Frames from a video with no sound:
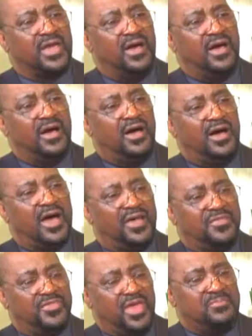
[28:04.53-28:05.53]
I
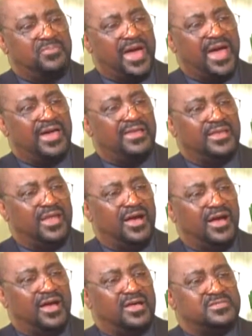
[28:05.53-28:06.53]
think by and
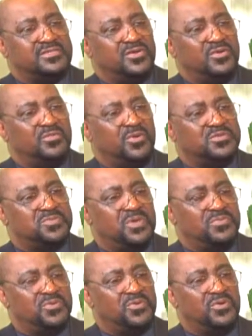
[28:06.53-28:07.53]
large, you know, most
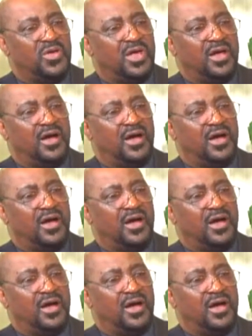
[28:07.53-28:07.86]
people